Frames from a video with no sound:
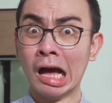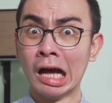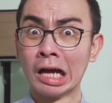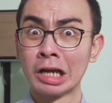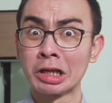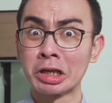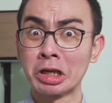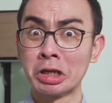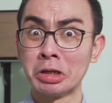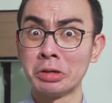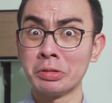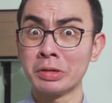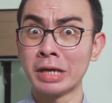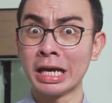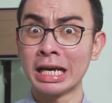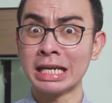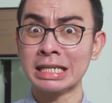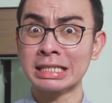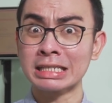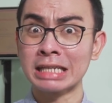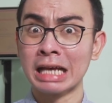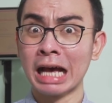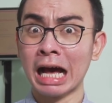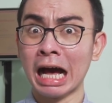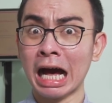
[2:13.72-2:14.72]
Can you
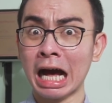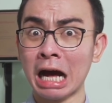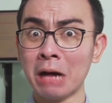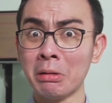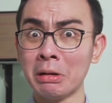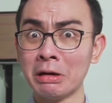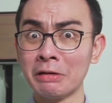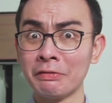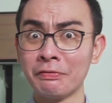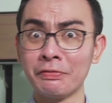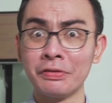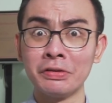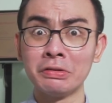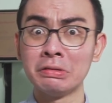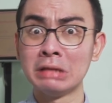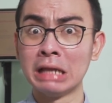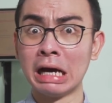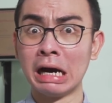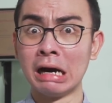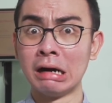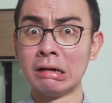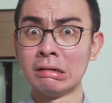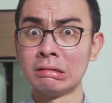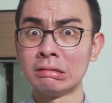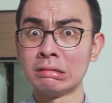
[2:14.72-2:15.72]
guess how I feel
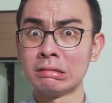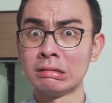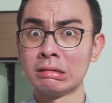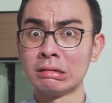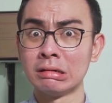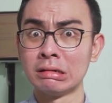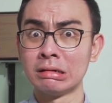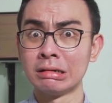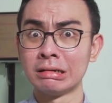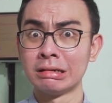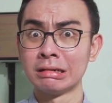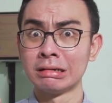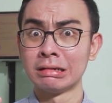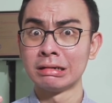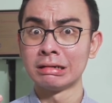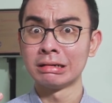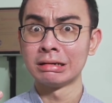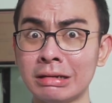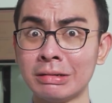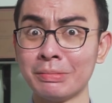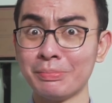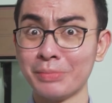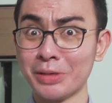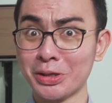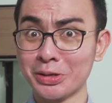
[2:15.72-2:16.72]
now?
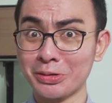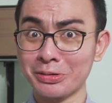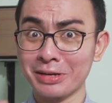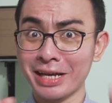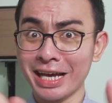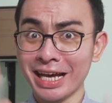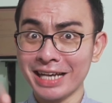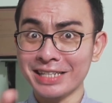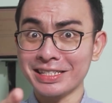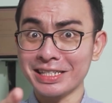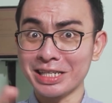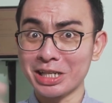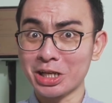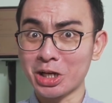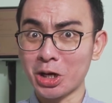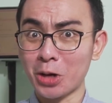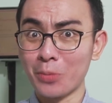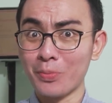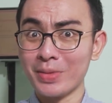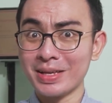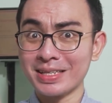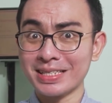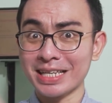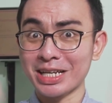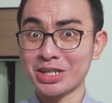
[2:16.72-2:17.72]
Make your guess in the
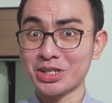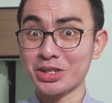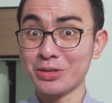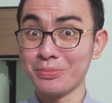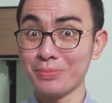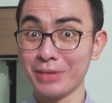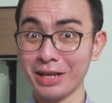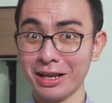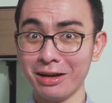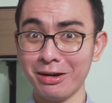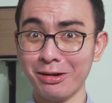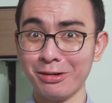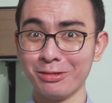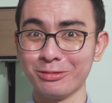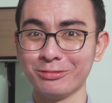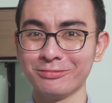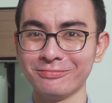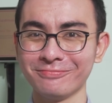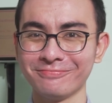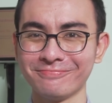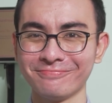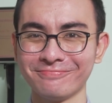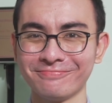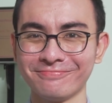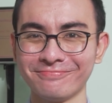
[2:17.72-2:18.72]
comment section below.
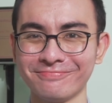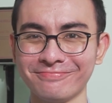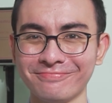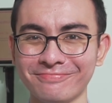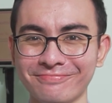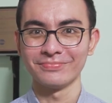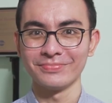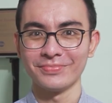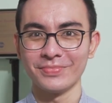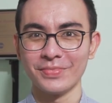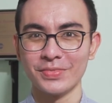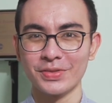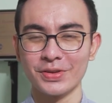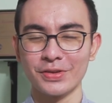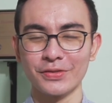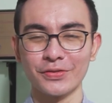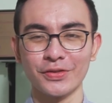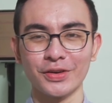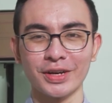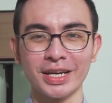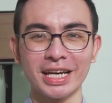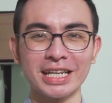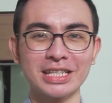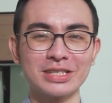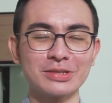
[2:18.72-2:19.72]
Don't
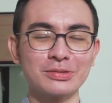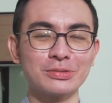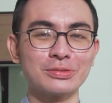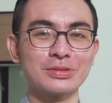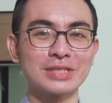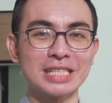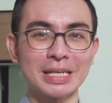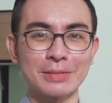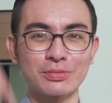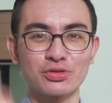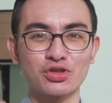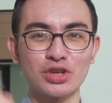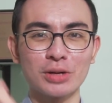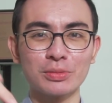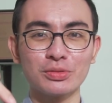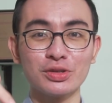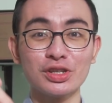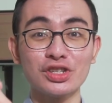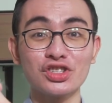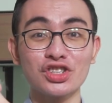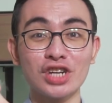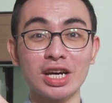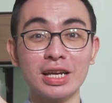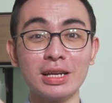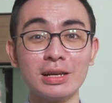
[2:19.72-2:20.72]
forget to subscribe to
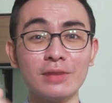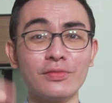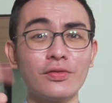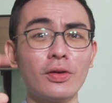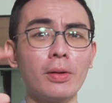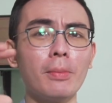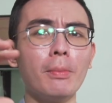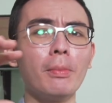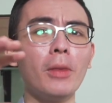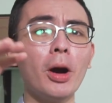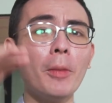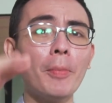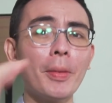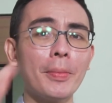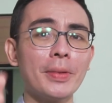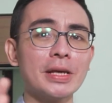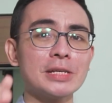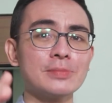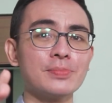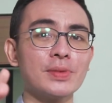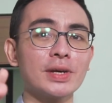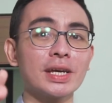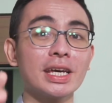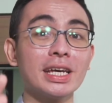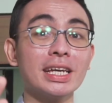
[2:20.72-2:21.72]
this channel for more public
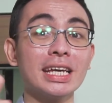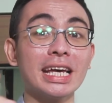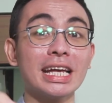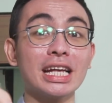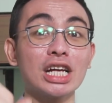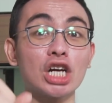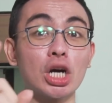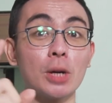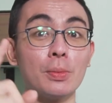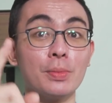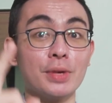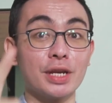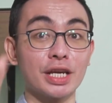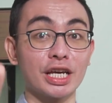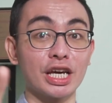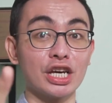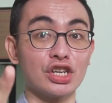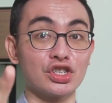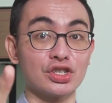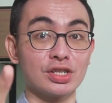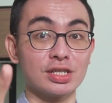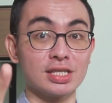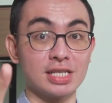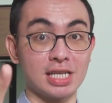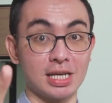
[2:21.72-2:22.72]
speaking and
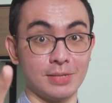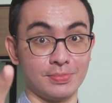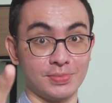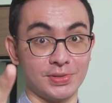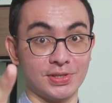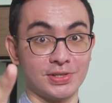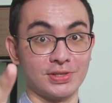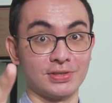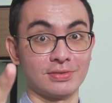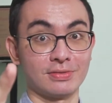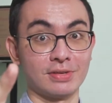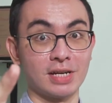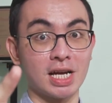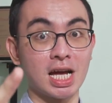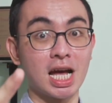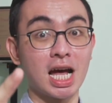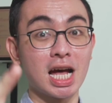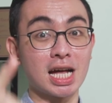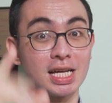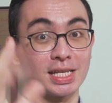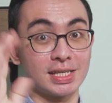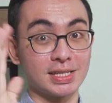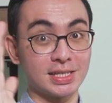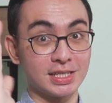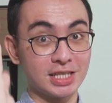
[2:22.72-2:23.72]
communication tips.
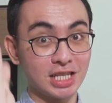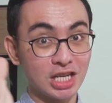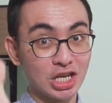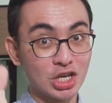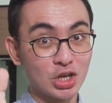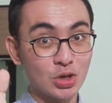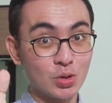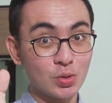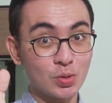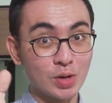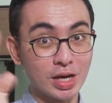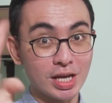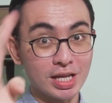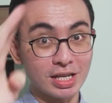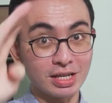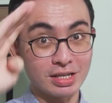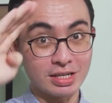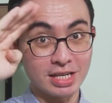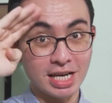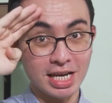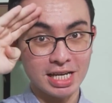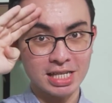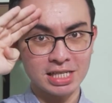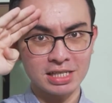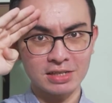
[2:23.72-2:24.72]
See you in the
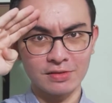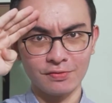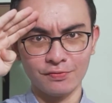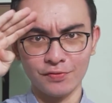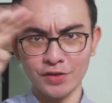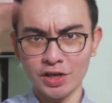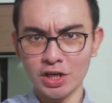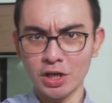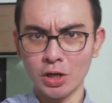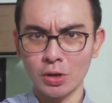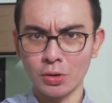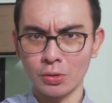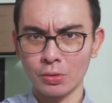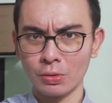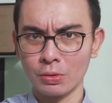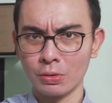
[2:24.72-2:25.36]
next video.